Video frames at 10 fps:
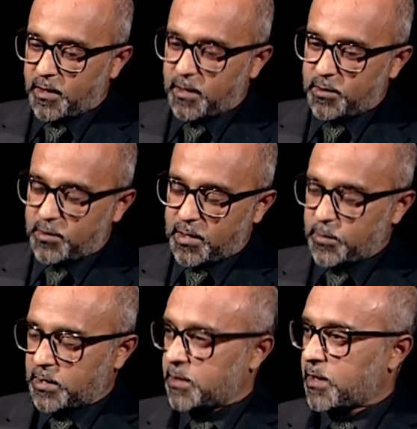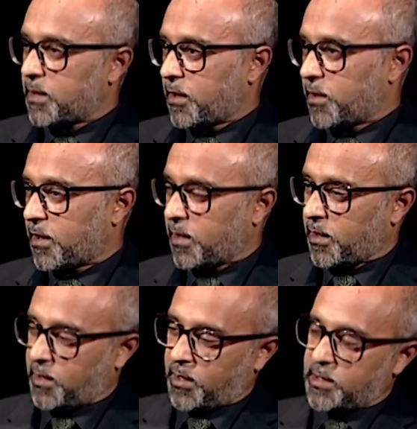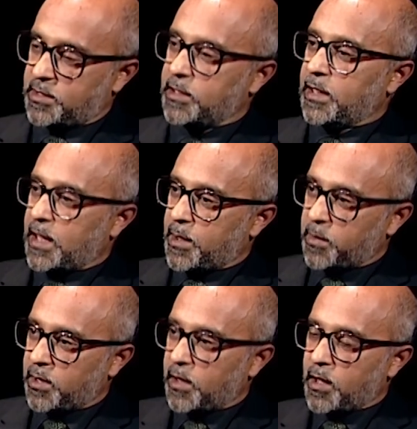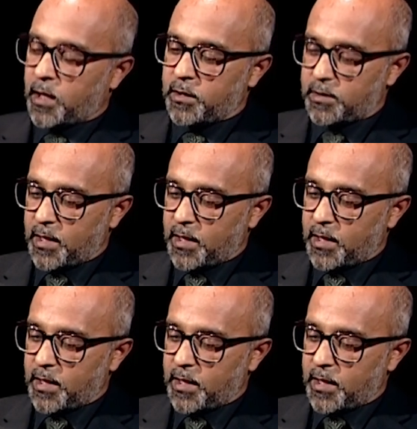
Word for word: and to some extent, I, I, I, I still am. And it's